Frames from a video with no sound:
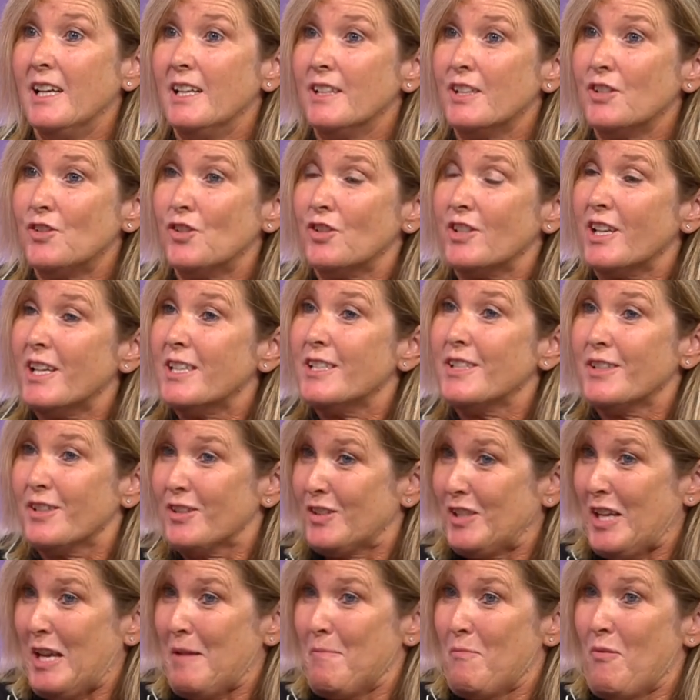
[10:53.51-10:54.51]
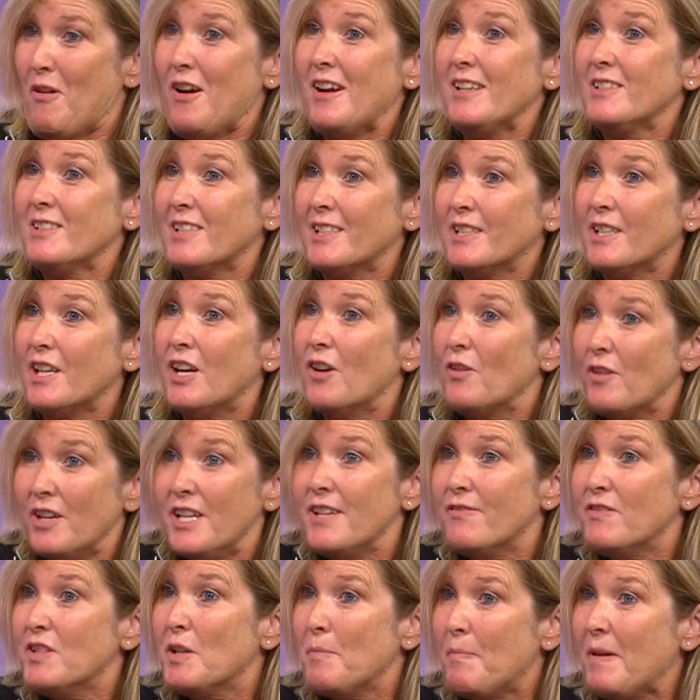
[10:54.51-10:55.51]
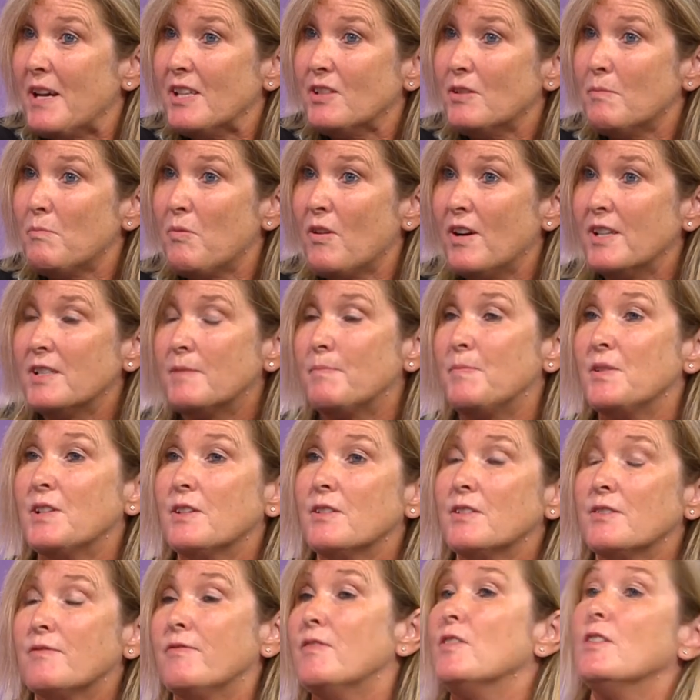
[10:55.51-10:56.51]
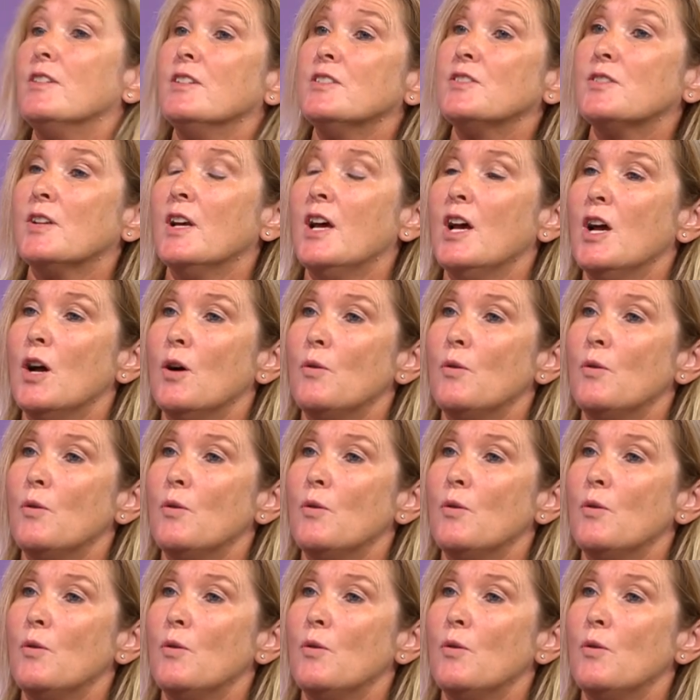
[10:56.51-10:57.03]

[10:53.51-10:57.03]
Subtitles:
that you're getting the same price, like, or even a better price, because for us,